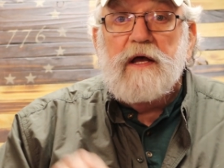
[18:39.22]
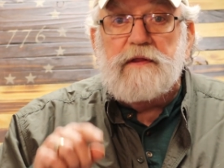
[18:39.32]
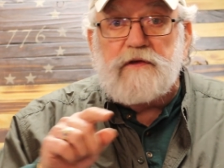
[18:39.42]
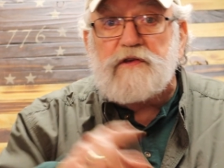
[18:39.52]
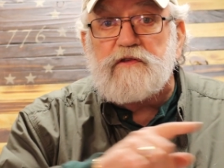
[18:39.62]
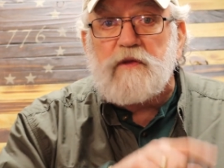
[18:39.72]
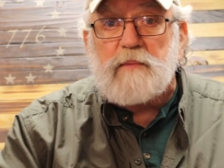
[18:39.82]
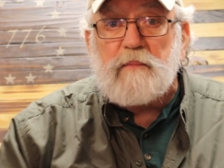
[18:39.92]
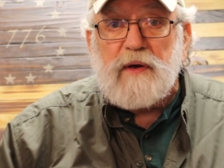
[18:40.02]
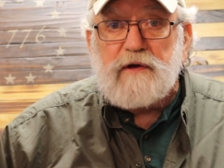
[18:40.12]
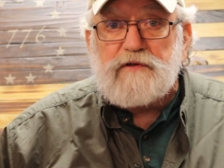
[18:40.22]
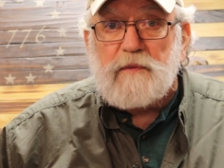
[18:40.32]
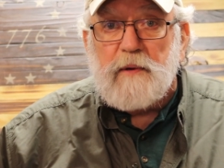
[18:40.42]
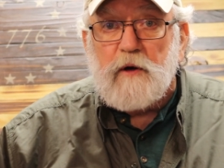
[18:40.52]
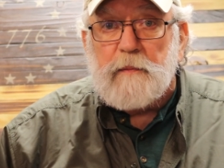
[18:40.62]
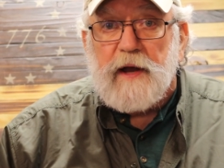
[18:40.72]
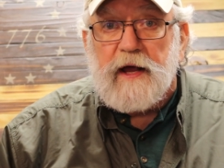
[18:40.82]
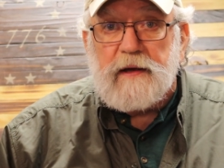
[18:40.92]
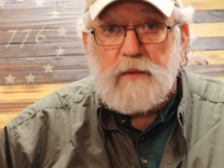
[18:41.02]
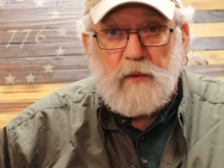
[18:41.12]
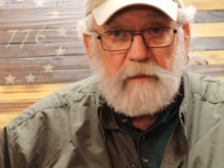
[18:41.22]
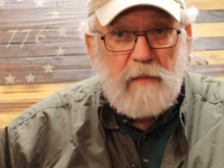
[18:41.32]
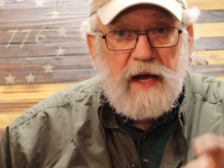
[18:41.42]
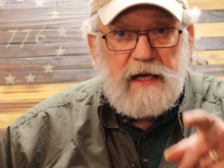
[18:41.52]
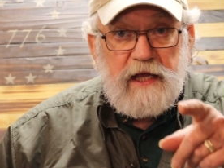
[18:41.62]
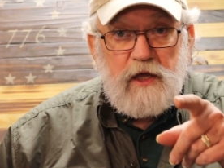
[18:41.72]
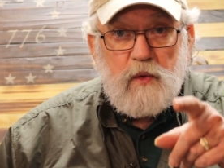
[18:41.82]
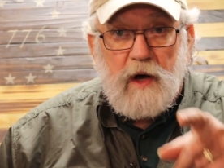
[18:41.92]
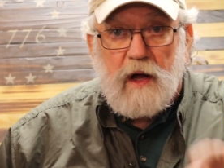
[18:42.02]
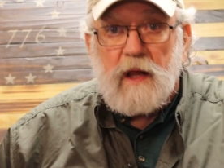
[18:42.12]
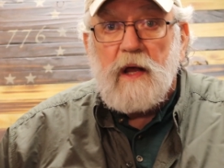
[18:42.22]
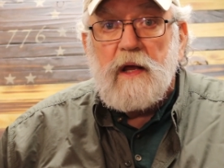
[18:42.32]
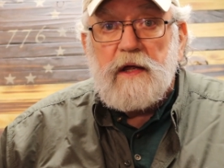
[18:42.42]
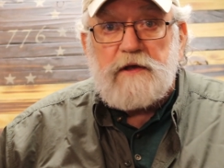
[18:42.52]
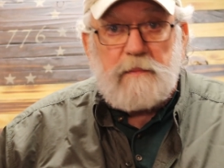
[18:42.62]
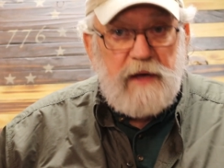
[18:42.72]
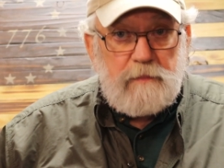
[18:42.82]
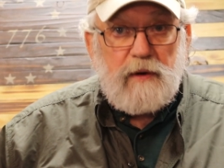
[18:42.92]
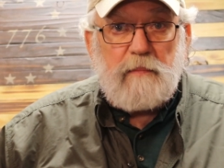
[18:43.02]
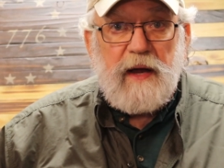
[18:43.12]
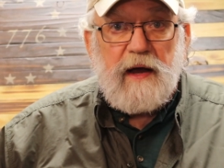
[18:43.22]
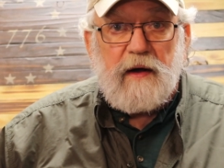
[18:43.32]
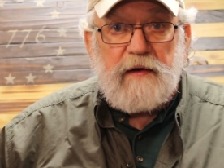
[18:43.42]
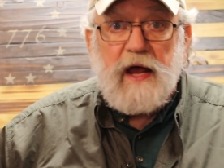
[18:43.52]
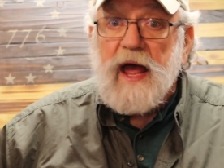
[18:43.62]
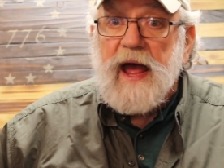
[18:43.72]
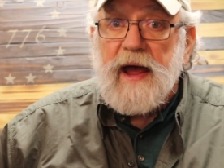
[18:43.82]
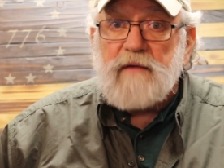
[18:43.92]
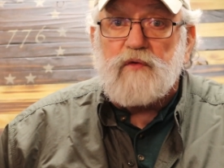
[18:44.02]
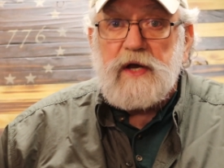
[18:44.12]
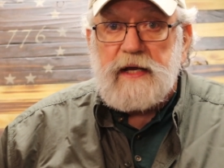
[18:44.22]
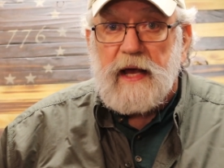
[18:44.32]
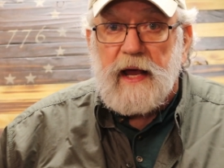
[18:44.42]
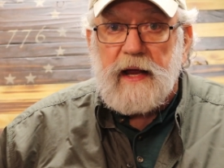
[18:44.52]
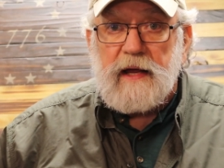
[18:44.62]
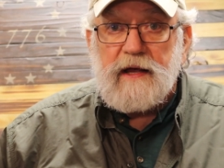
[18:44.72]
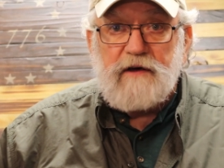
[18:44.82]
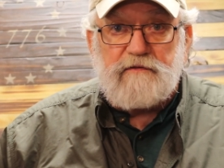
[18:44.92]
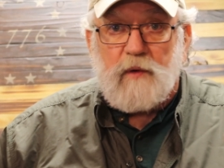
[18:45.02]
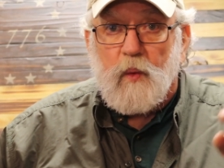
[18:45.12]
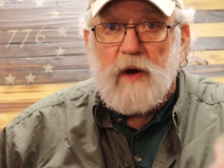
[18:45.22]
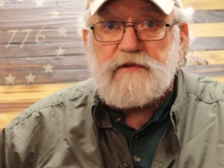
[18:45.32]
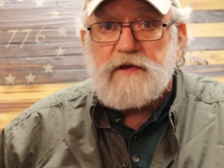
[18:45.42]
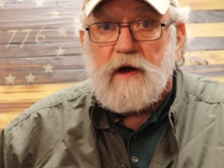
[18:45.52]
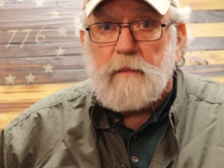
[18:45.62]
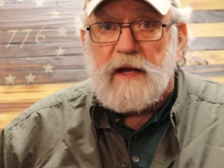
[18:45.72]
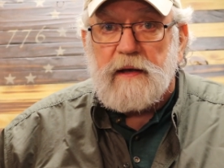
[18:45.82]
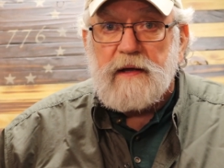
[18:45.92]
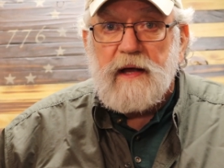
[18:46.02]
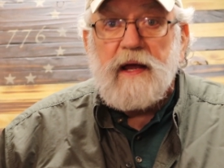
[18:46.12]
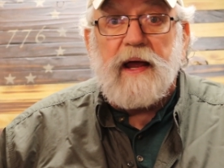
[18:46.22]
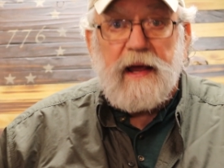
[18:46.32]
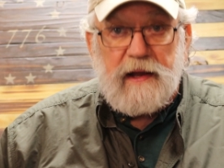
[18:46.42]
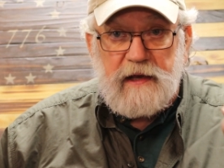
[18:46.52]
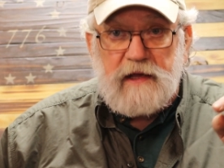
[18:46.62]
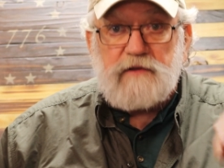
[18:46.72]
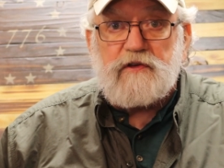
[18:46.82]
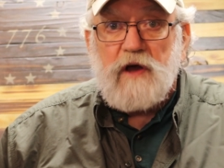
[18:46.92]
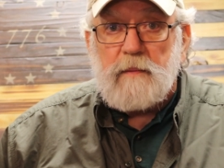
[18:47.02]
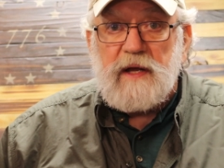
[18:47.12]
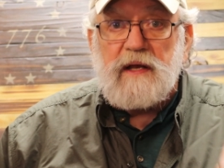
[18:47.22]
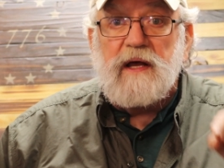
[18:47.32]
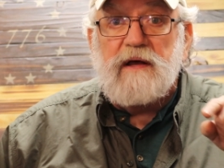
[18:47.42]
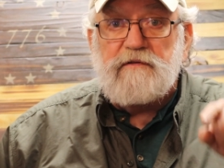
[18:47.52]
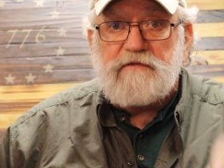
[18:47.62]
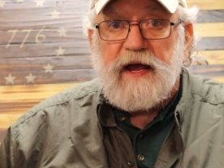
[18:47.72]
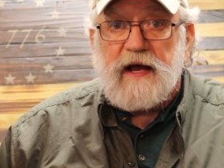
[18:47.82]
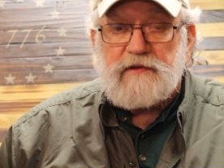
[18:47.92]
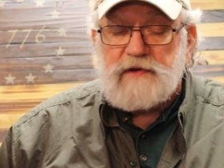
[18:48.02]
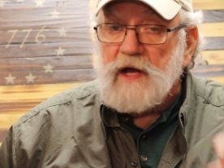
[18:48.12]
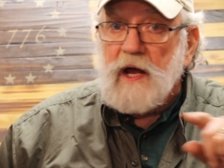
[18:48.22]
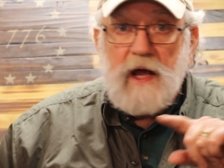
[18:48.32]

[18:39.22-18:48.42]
This is the Prepared Suburbanite, reminding you all to be prepared every day for what's coming, and it's coming fast.